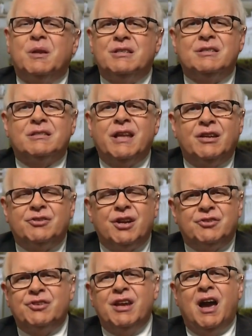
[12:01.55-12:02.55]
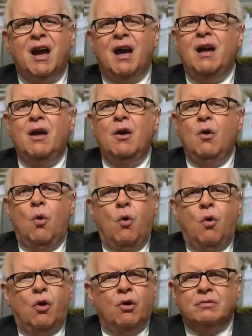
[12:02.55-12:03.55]
places like Chechnya
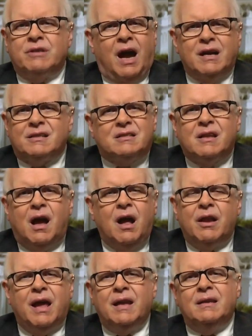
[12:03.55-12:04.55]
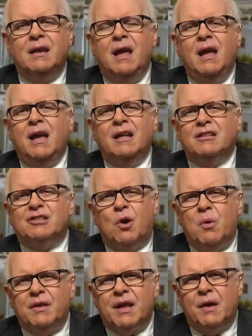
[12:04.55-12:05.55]
or Dagestan, and
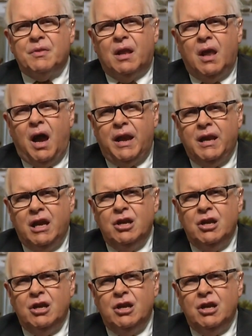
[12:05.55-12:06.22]
so on down the line.